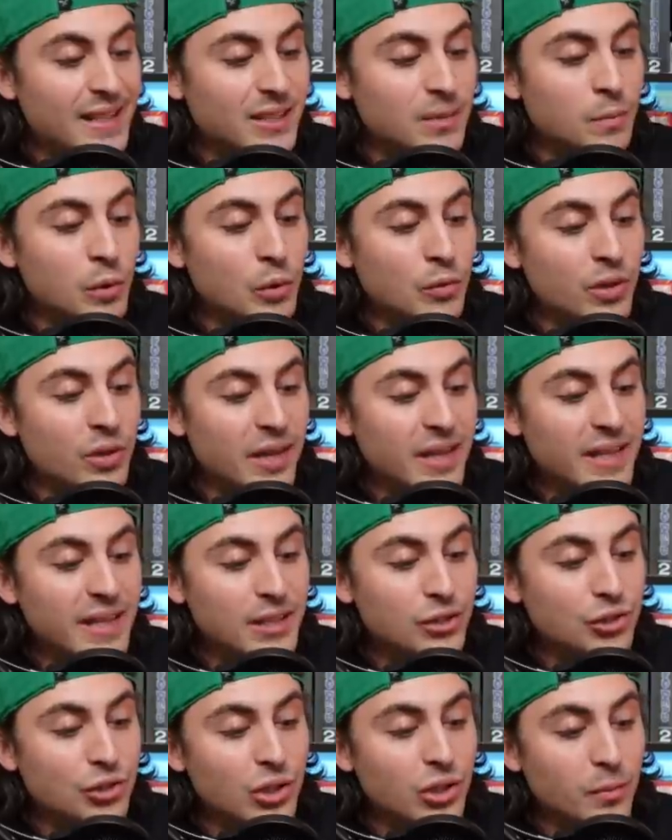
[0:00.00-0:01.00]
is Moon Knight,
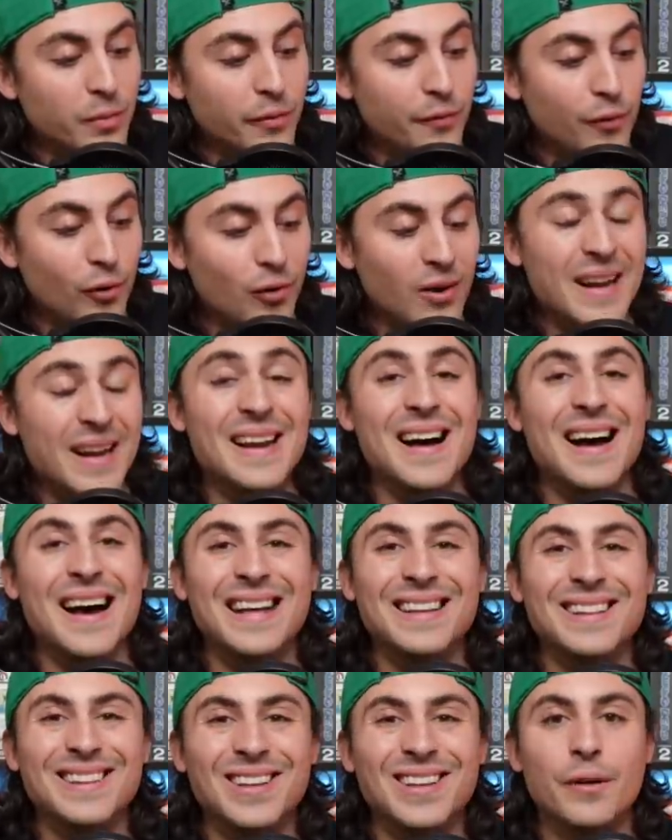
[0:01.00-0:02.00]
issue number 4, and
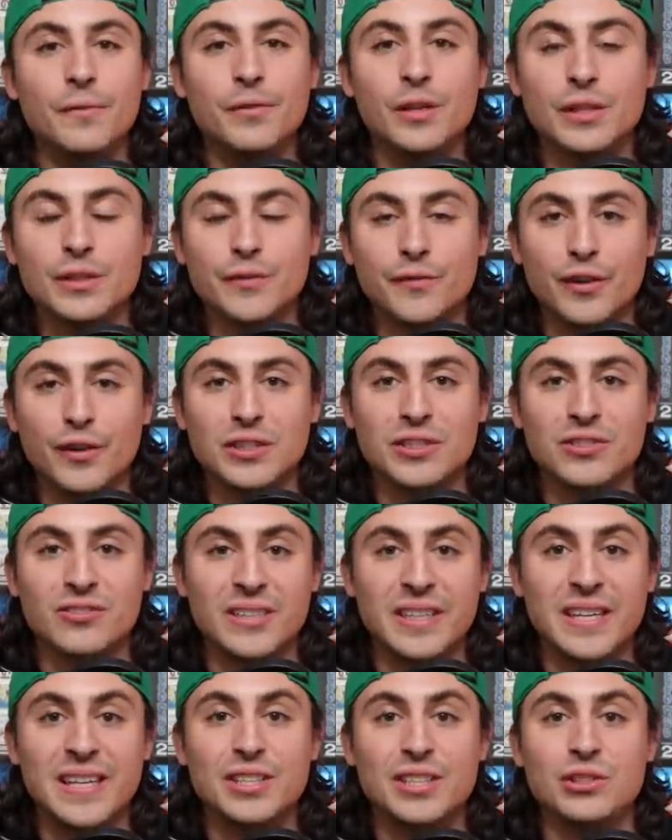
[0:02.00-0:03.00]
I love those first
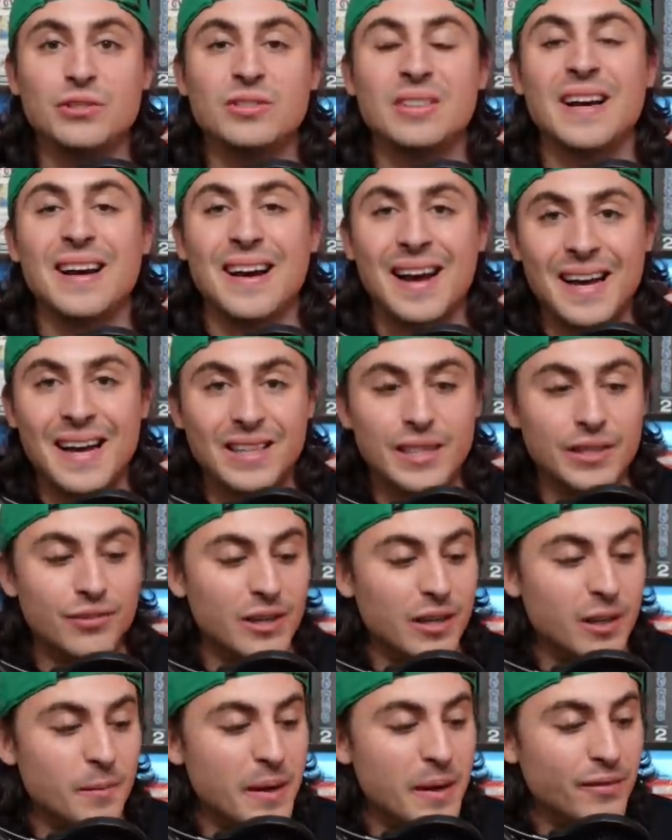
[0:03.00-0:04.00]
3 issues. I highly
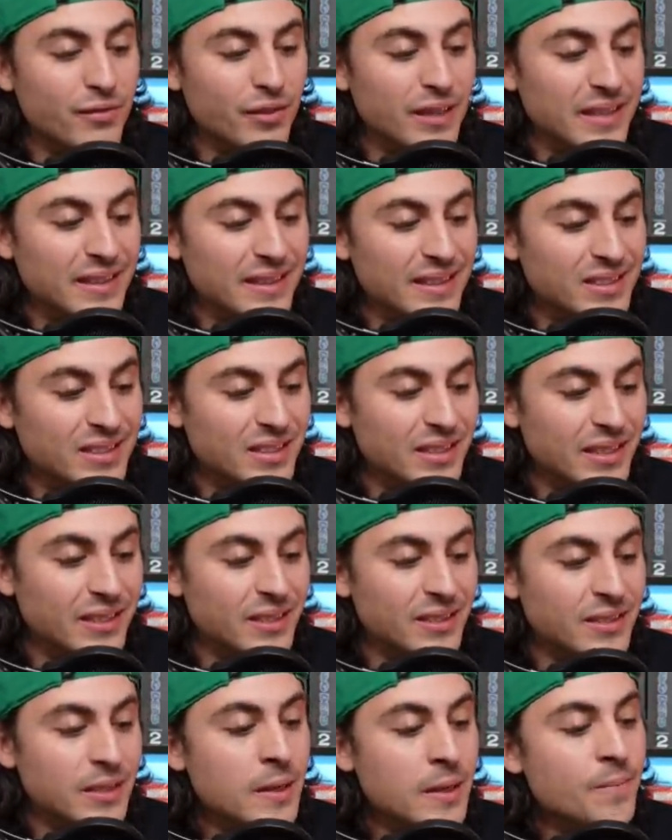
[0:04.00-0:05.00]
recommend reading this
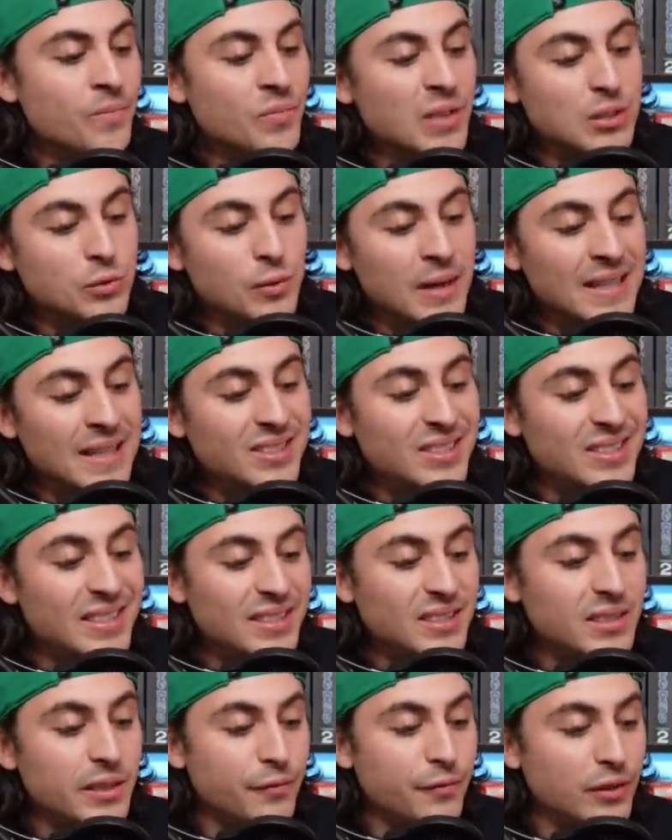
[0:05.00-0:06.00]
series. This one has
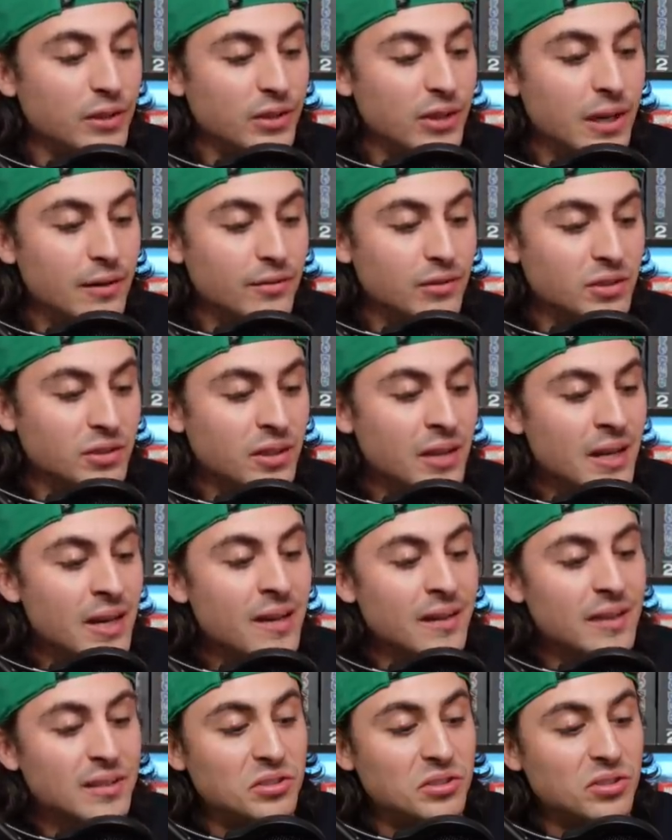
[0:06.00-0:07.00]
6 different covers.
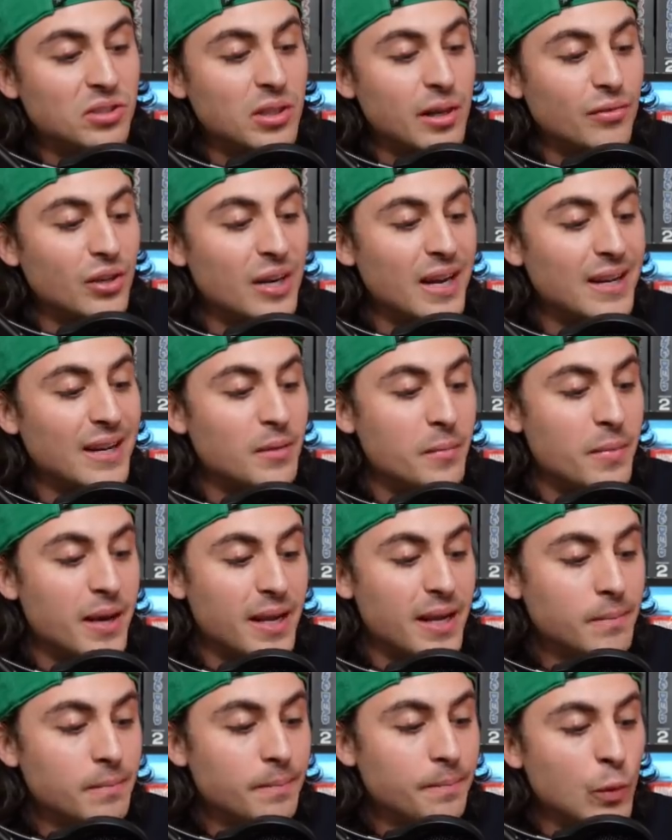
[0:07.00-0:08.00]
This is cover A, the
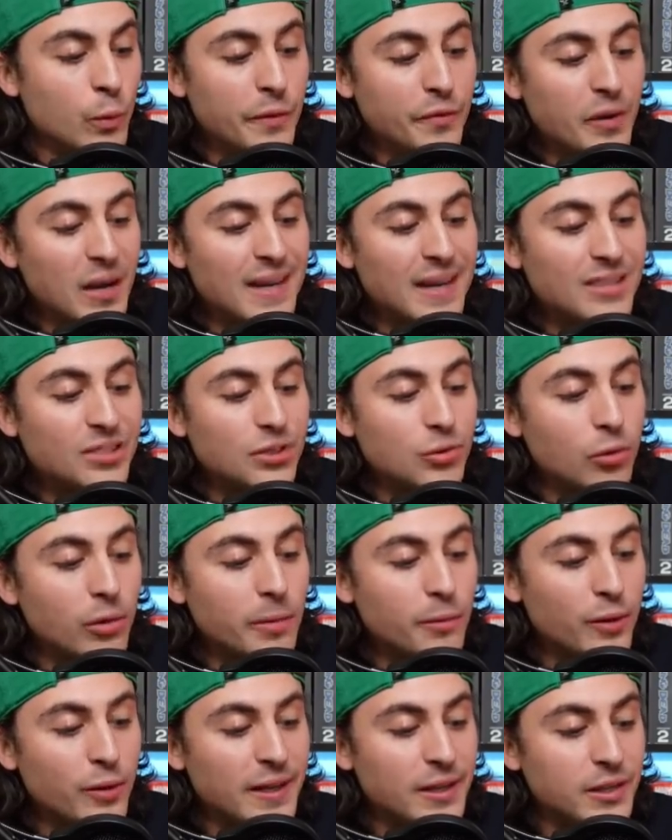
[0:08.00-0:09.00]
main. We've got a
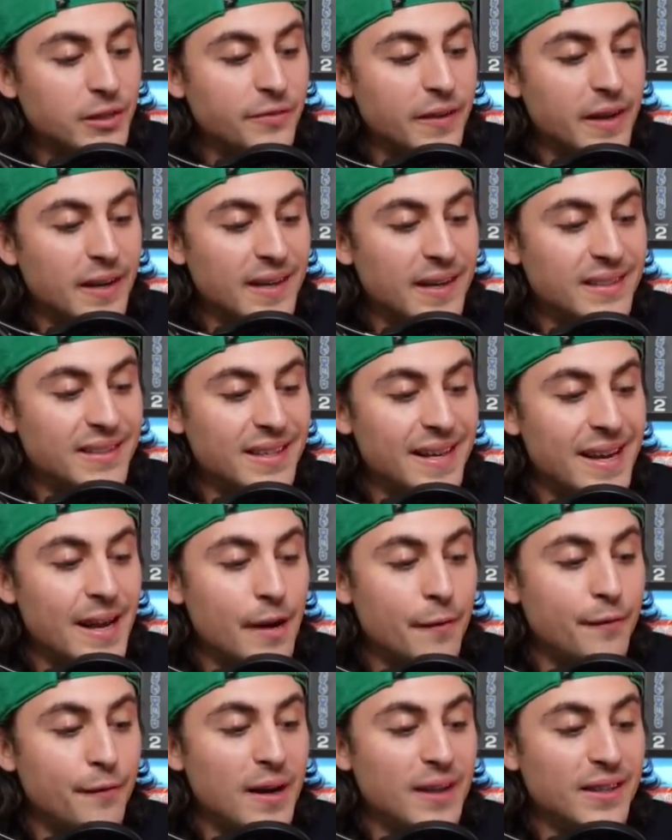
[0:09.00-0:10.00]
Stormbreakers variant, and
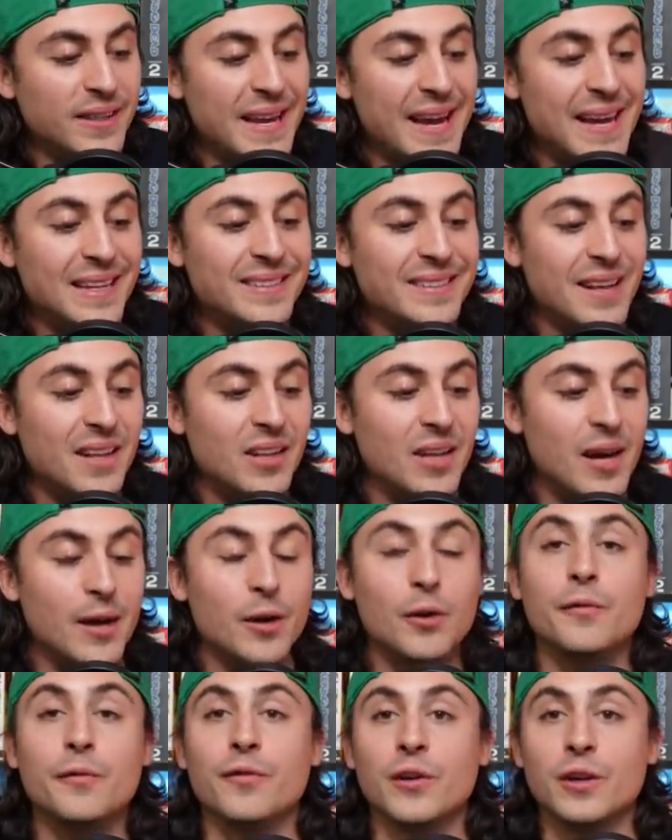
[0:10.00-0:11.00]
now finally, a Del
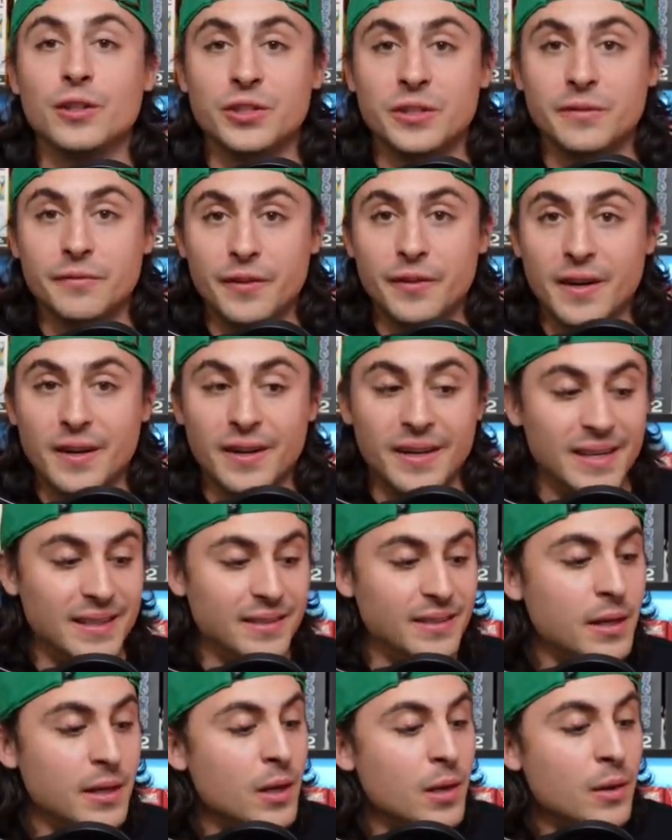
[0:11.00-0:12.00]
Otto Virgin
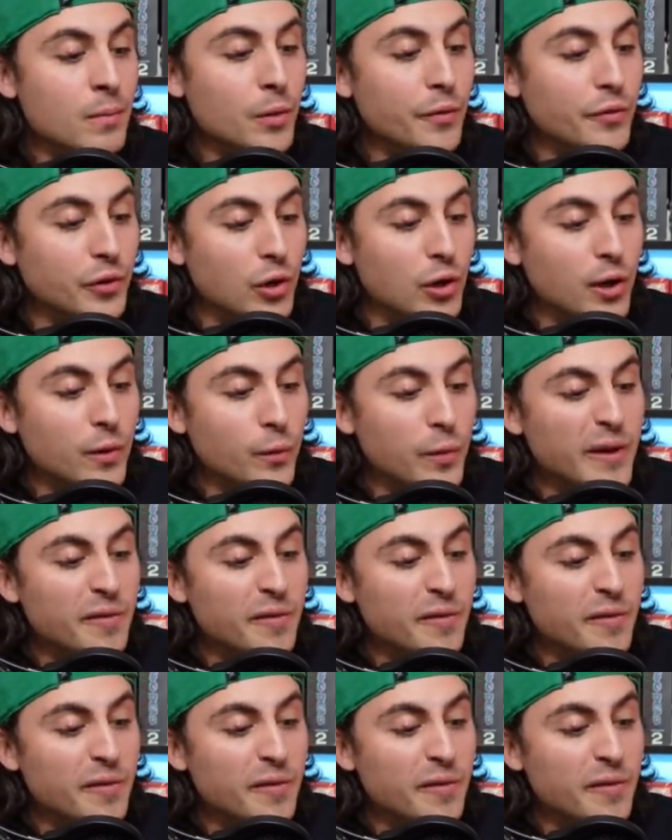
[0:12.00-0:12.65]
variant. Moving on, we